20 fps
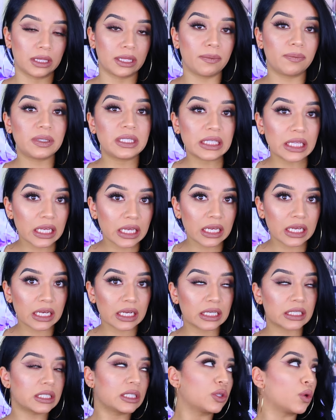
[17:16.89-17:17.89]

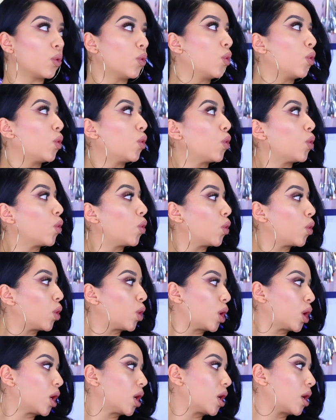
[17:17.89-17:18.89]
lipsticks
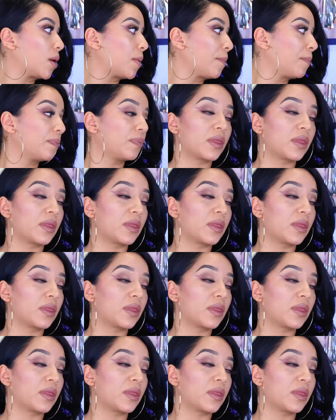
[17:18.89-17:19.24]
or